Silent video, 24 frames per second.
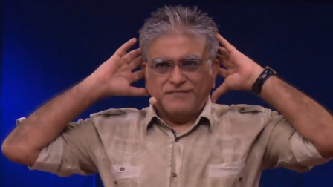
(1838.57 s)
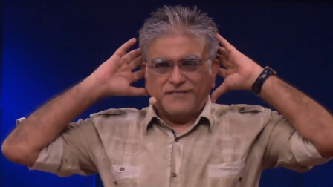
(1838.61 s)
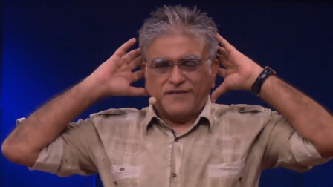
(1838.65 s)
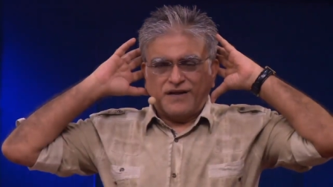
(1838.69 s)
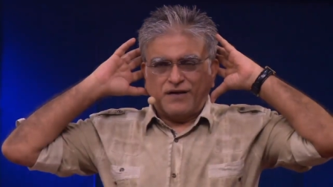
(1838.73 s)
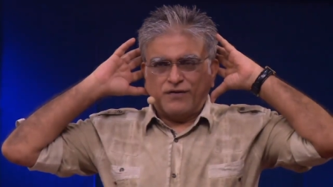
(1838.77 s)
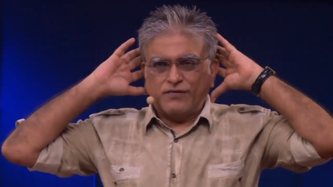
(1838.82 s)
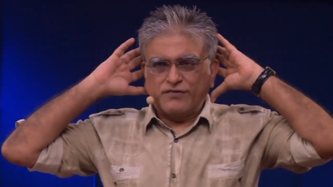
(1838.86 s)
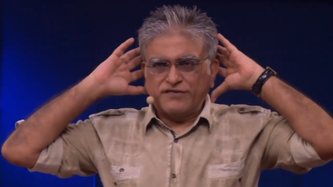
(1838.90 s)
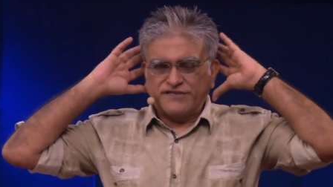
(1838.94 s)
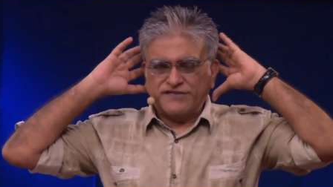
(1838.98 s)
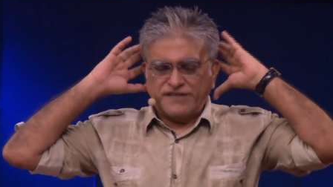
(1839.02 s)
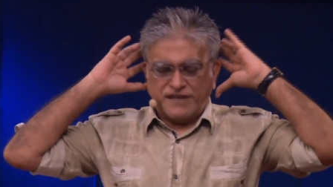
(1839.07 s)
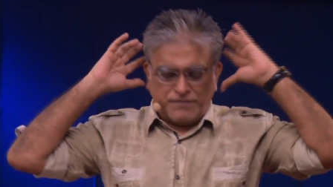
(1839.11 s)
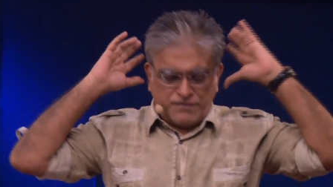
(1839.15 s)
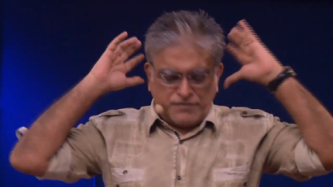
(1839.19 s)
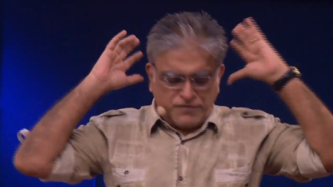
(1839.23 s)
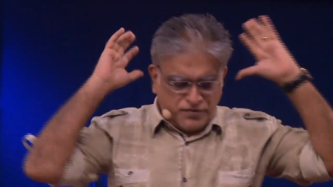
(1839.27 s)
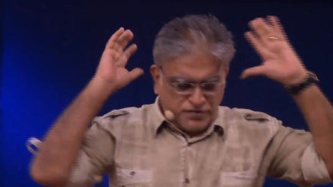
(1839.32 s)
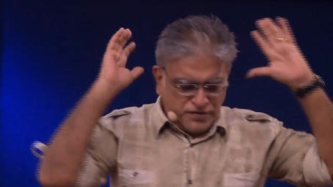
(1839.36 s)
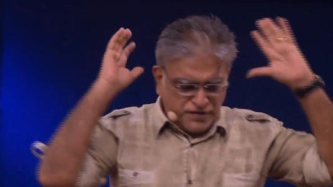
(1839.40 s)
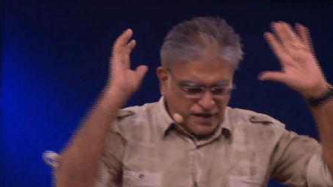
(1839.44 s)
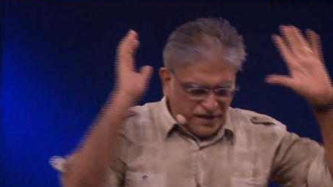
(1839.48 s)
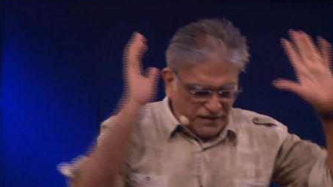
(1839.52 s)
I got to say, I'm
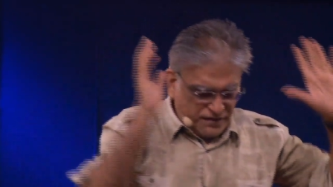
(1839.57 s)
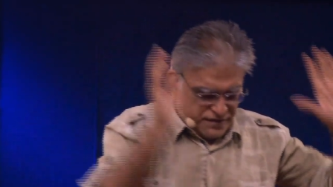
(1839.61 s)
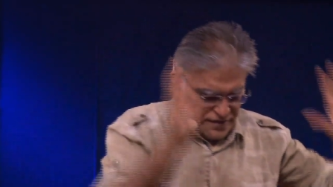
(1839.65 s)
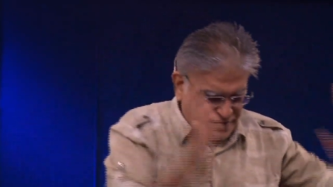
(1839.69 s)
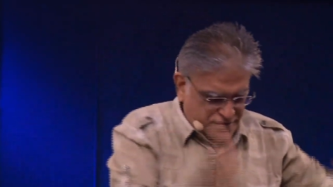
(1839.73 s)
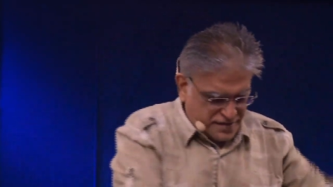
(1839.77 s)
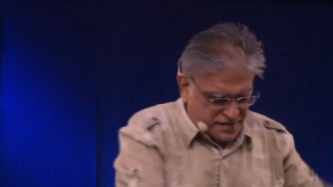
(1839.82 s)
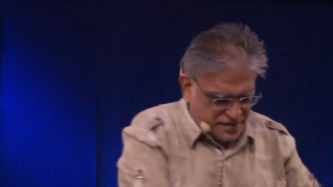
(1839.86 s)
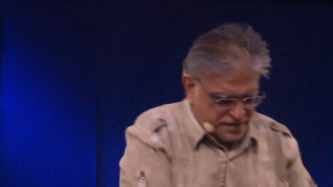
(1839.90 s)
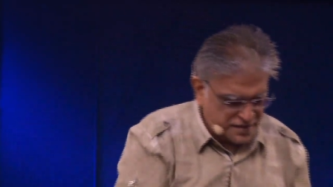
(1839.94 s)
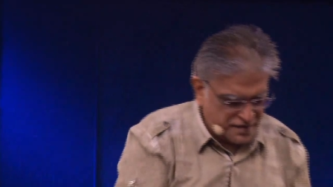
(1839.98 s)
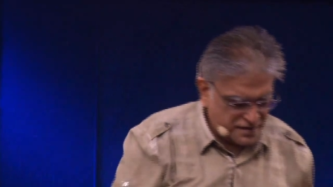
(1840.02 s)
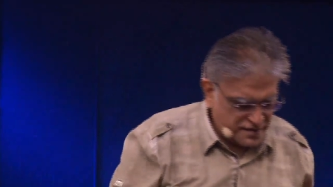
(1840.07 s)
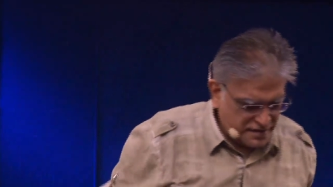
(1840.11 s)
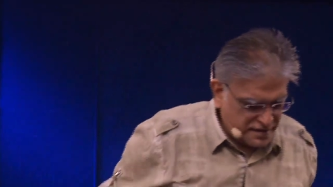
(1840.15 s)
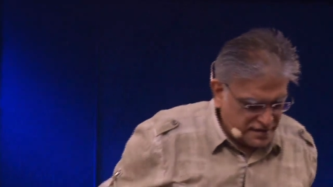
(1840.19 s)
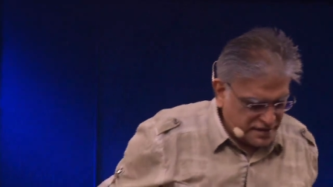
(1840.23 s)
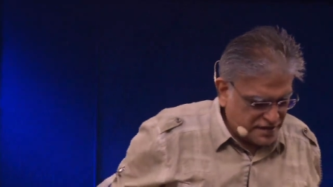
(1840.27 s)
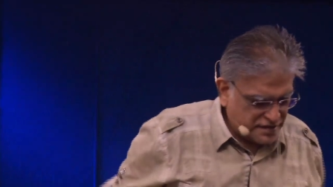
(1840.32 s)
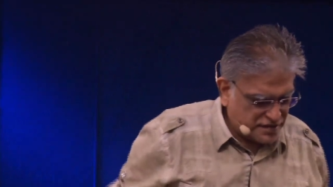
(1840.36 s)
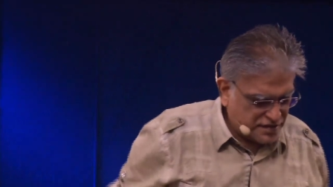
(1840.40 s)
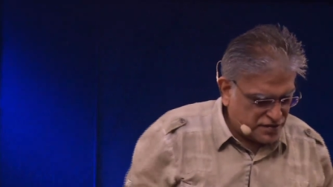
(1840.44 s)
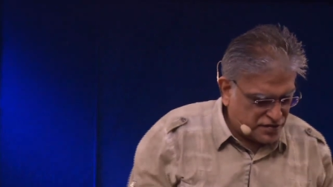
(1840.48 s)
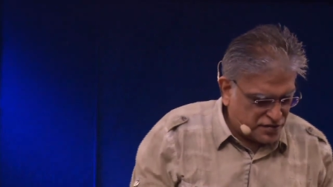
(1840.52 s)
going to leave it
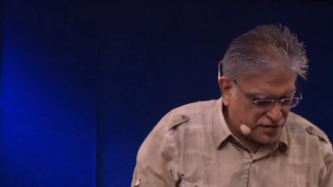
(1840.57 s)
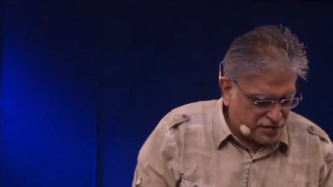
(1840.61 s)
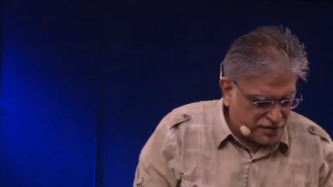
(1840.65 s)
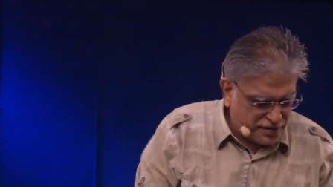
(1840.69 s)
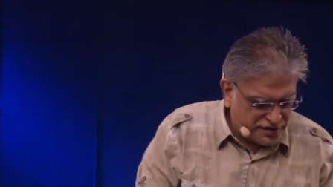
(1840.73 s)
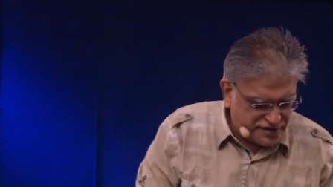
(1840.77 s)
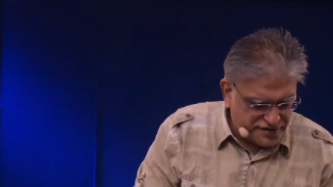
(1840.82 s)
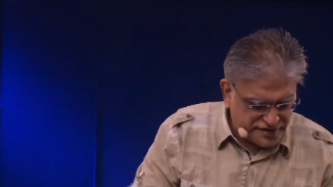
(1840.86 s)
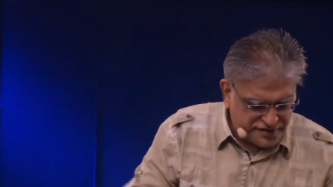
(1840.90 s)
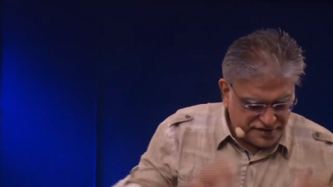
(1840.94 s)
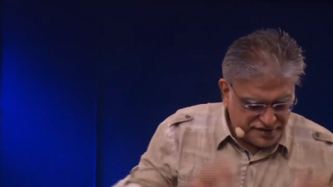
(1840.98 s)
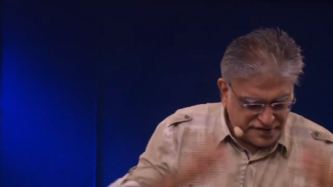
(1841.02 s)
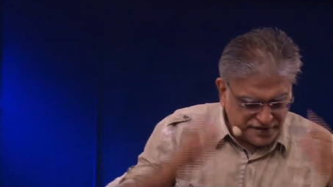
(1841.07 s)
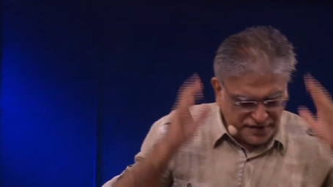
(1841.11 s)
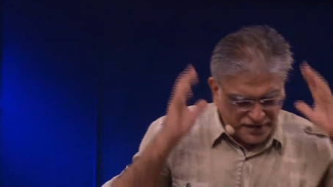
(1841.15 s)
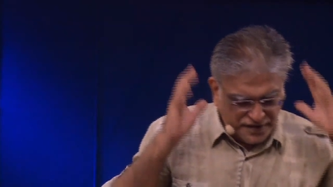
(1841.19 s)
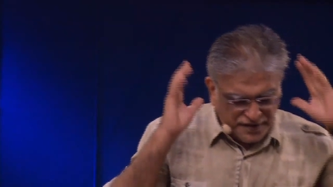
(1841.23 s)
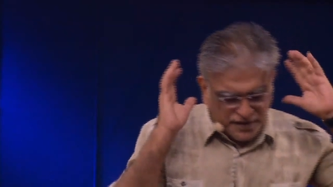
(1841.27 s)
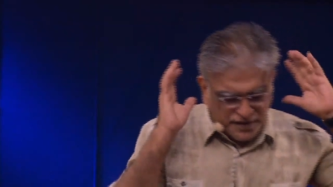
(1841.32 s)
at the cross.